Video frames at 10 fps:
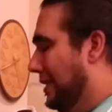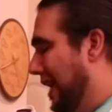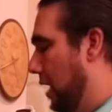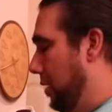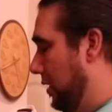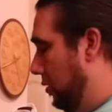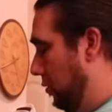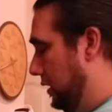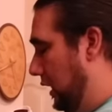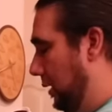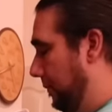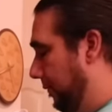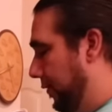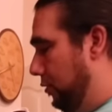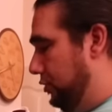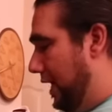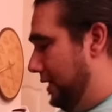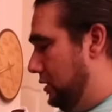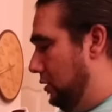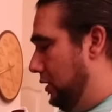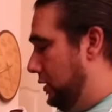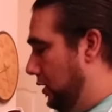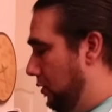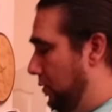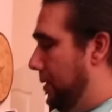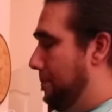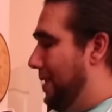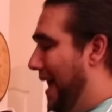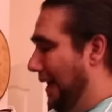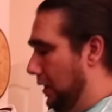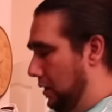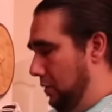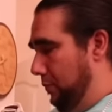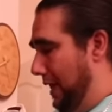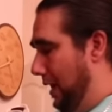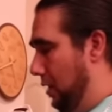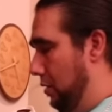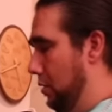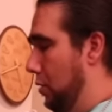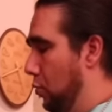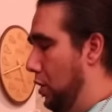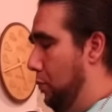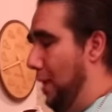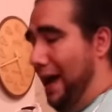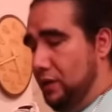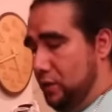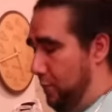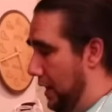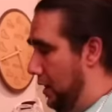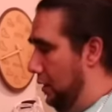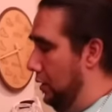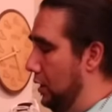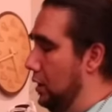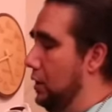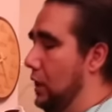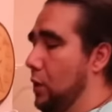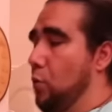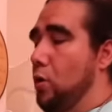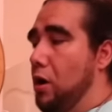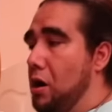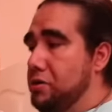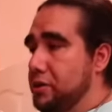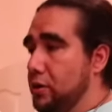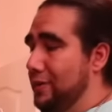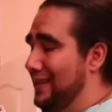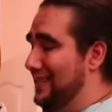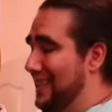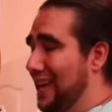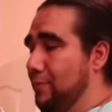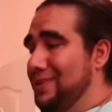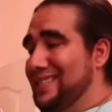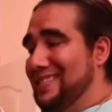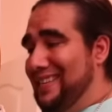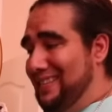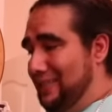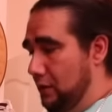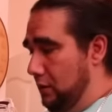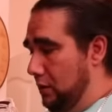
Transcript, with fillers: signed by the whole team, Phil Jackson on the toe. The back pair were a practice pair that he wore also that same season.